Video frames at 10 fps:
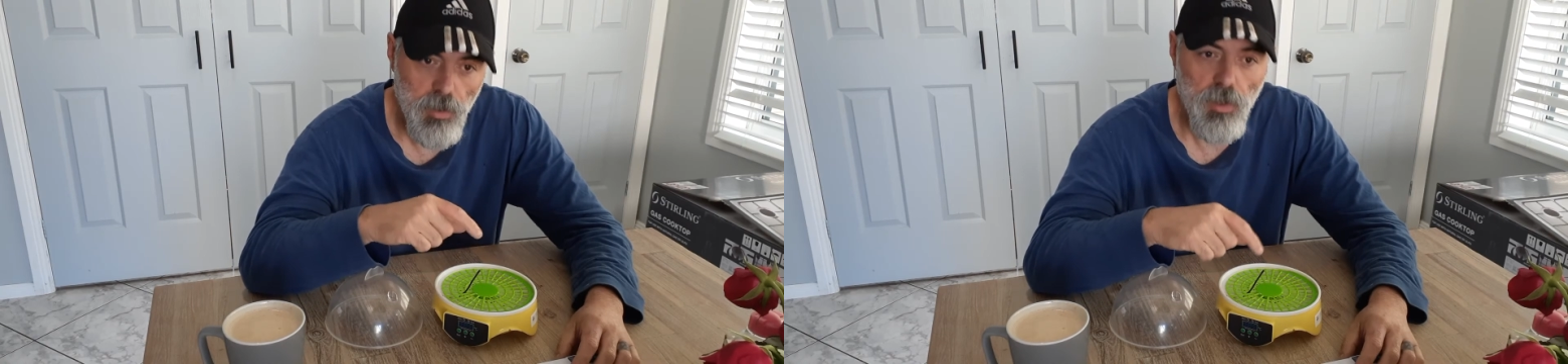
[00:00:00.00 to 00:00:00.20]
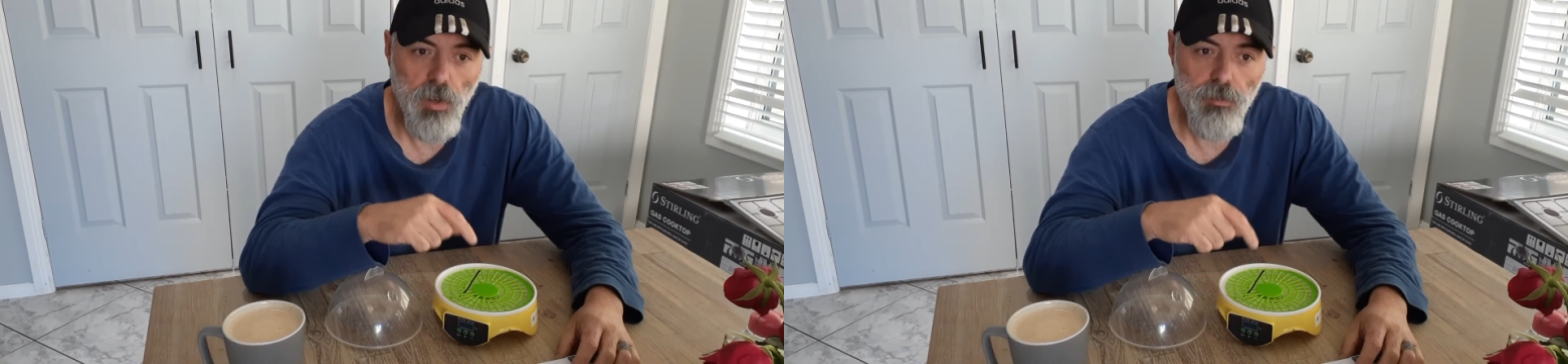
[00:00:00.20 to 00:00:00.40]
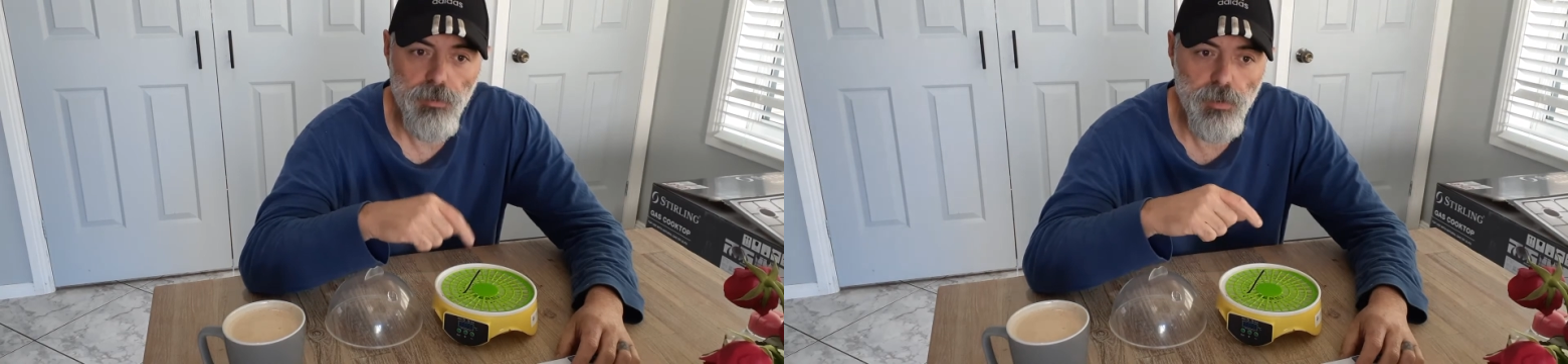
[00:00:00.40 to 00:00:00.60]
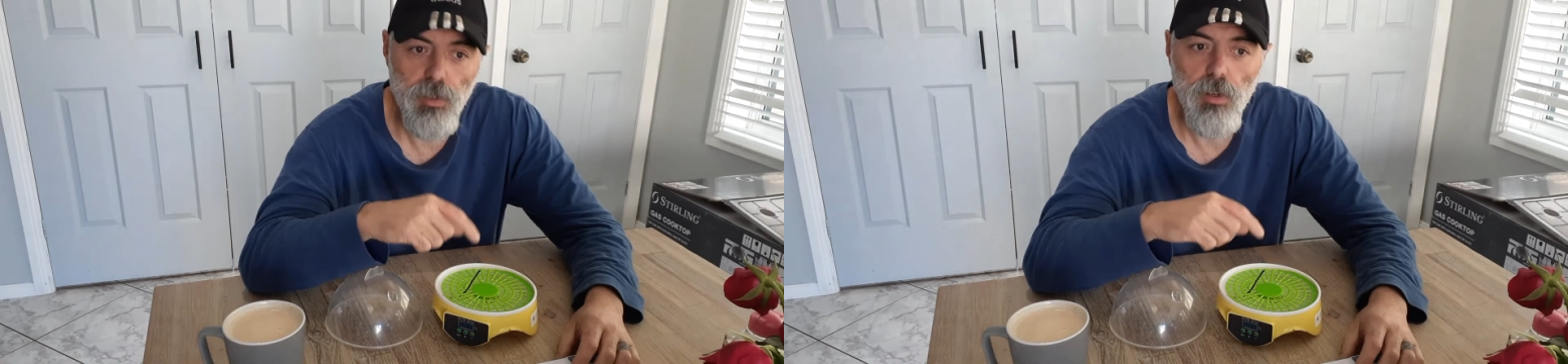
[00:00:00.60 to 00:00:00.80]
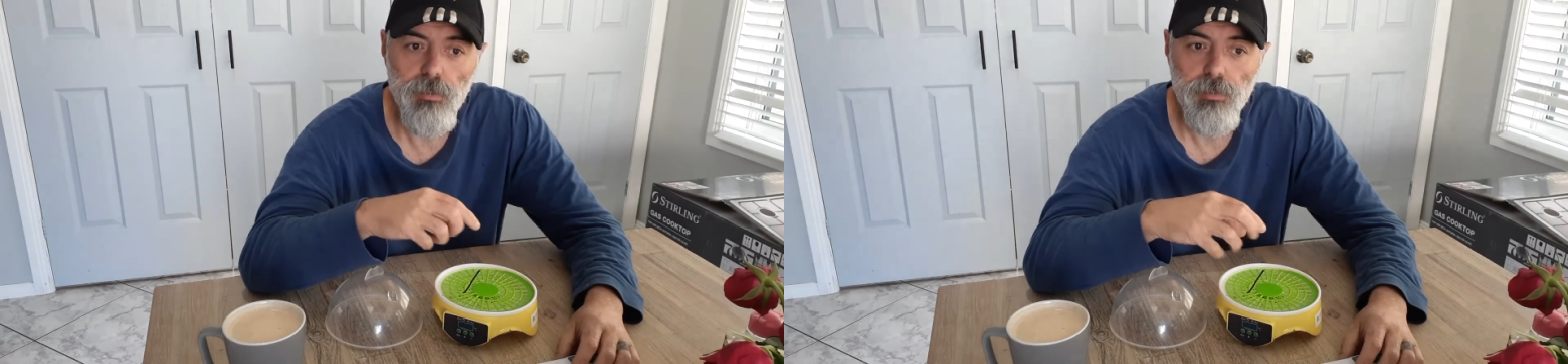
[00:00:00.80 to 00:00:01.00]
got through,
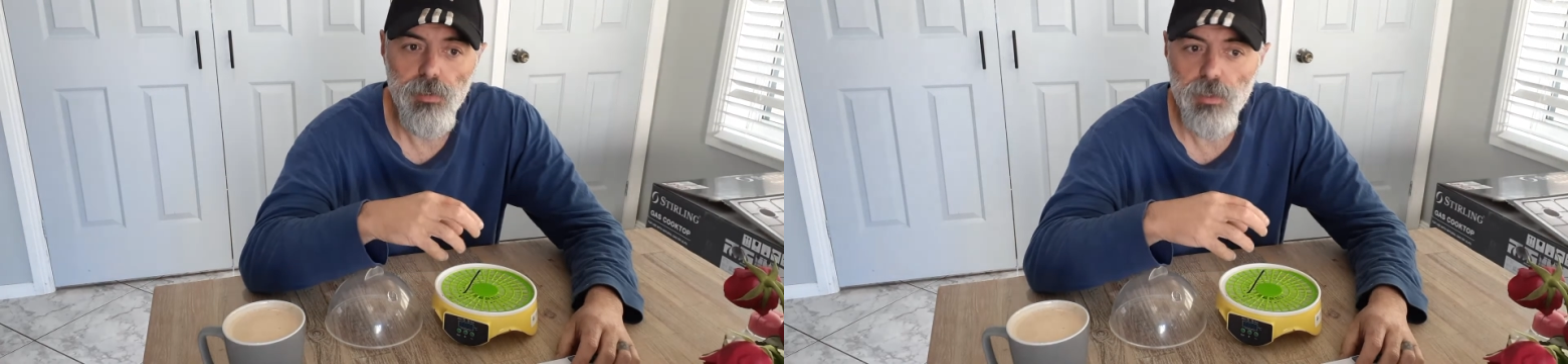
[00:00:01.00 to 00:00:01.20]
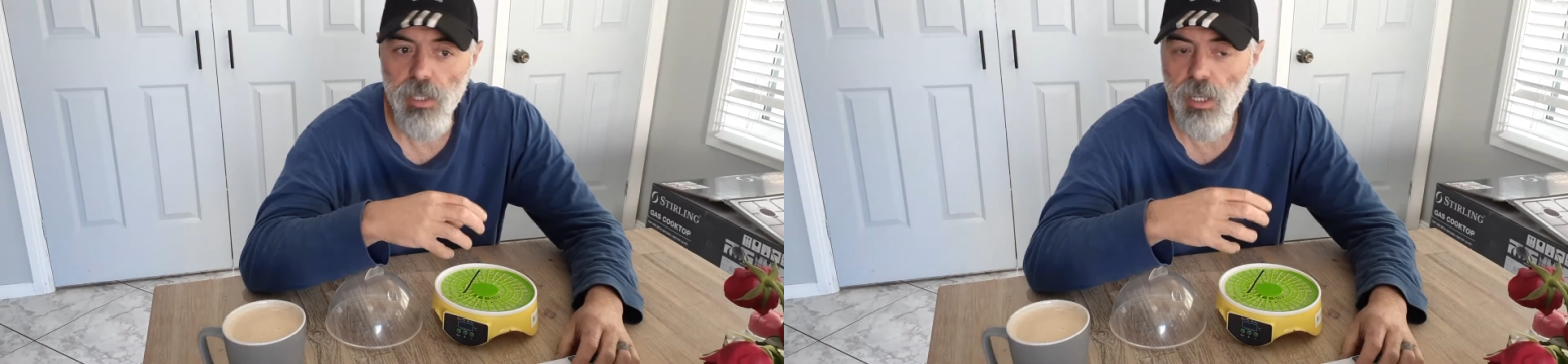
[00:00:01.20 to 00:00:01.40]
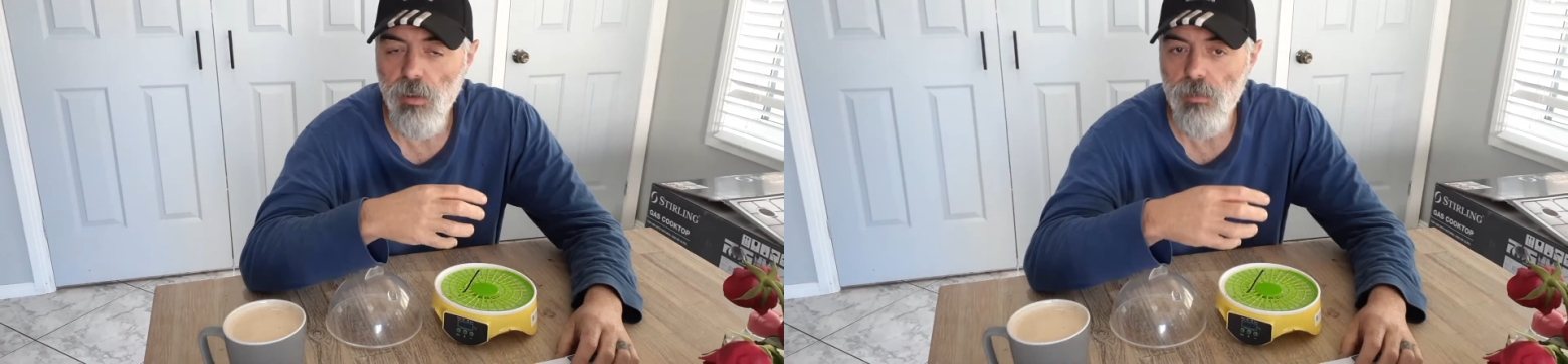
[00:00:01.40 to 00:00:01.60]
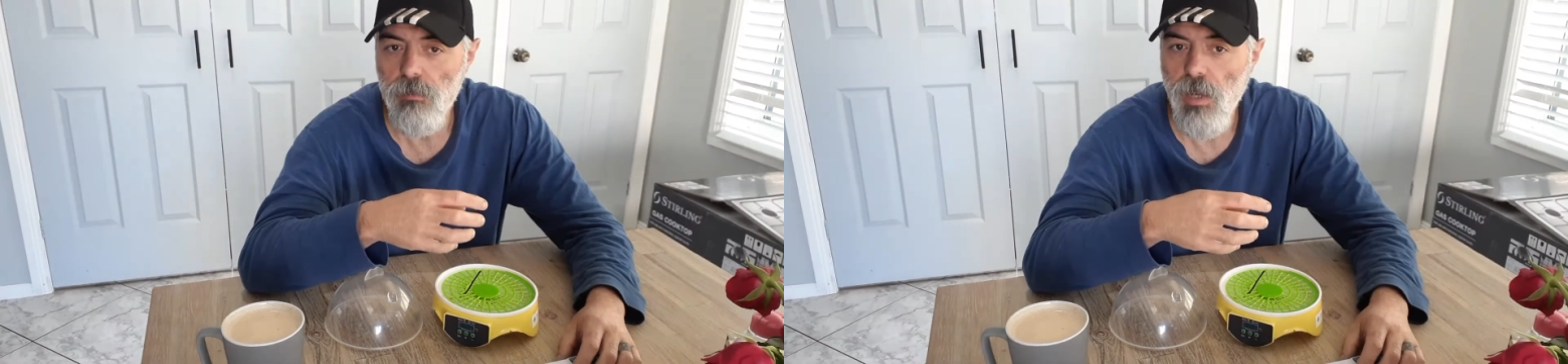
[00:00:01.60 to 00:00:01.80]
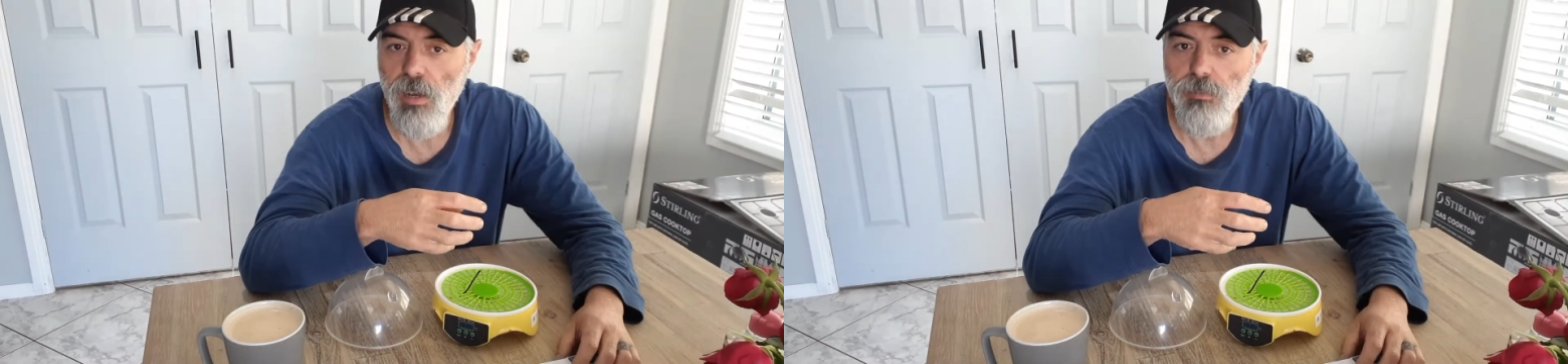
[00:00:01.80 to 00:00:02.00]
and then he got
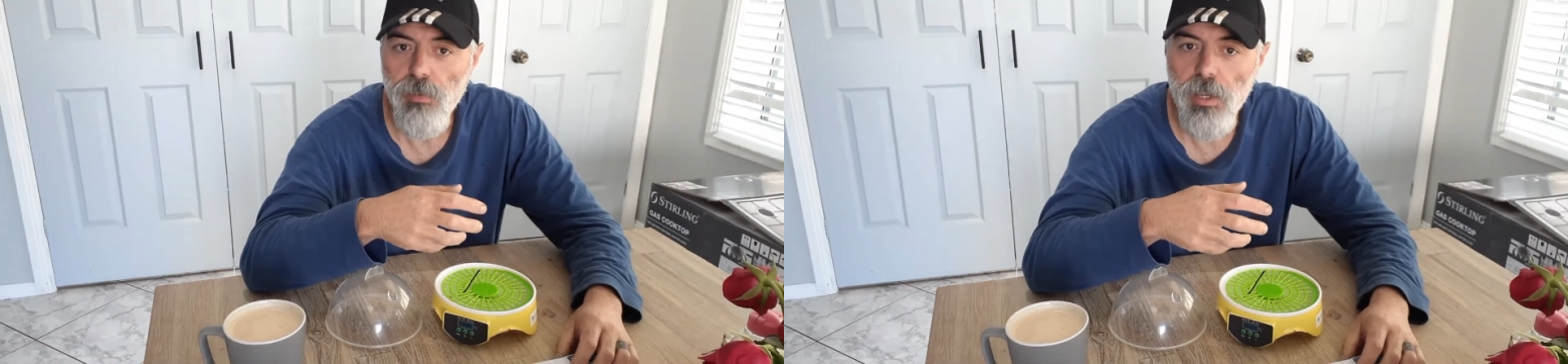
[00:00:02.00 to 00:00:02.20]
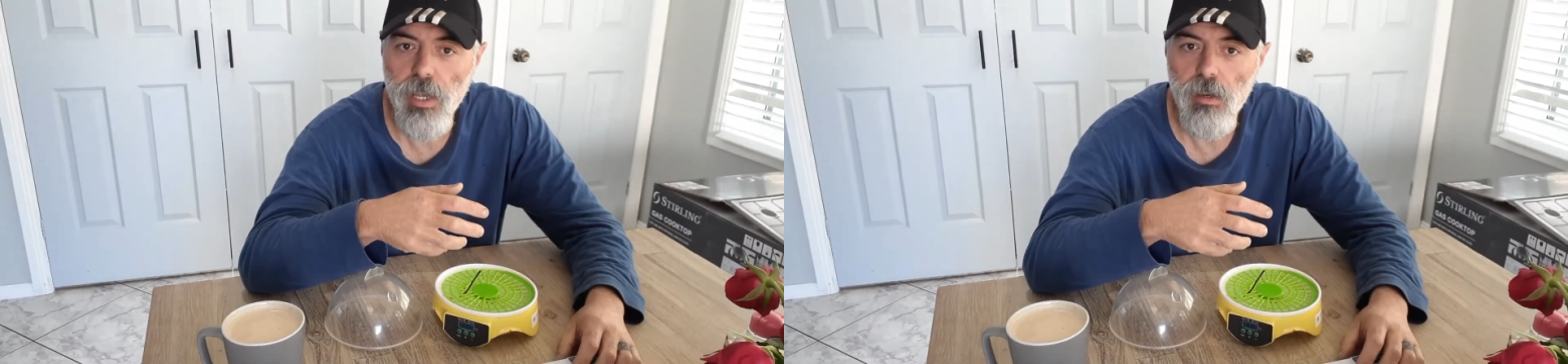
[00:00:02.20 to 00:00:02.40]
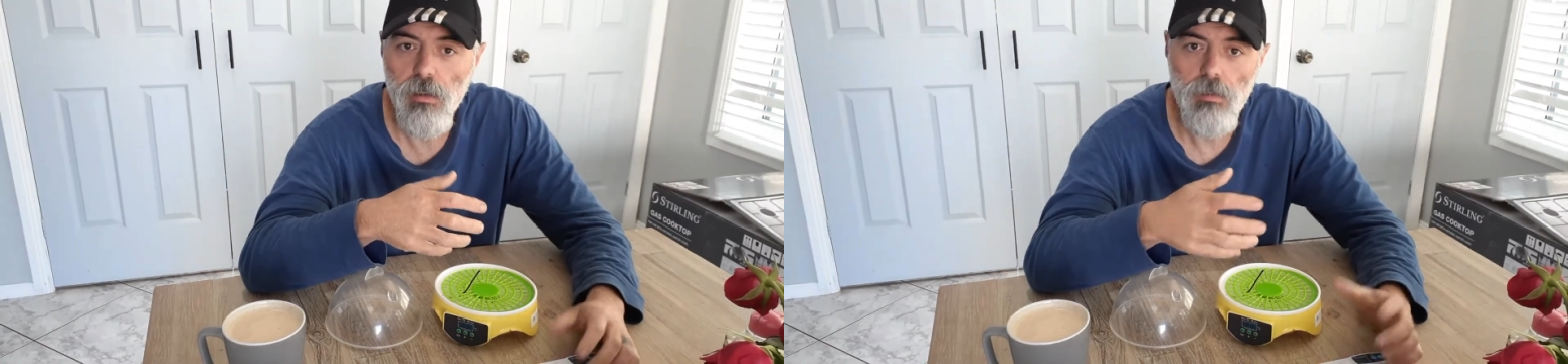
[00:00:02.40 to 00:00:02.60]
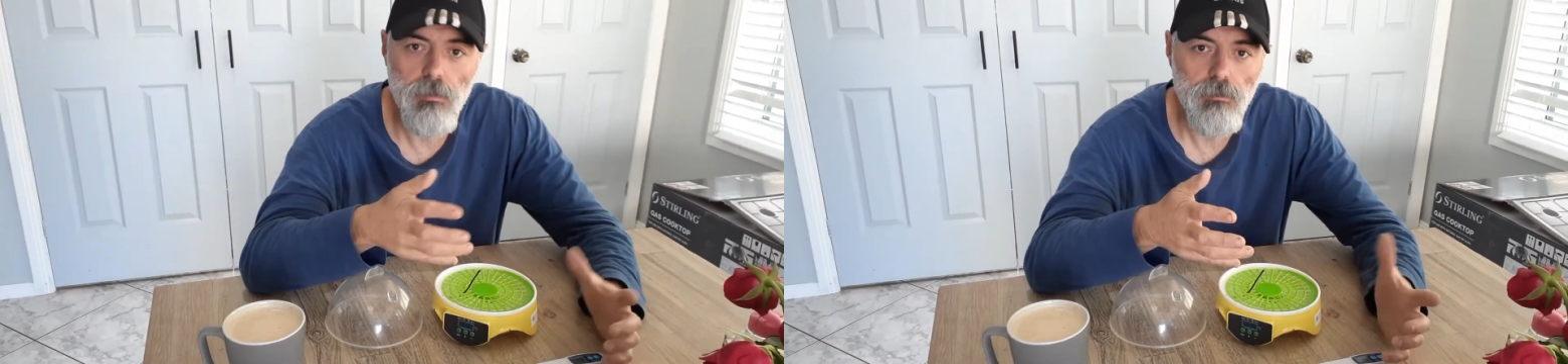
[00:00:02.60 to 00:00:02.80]
halfway out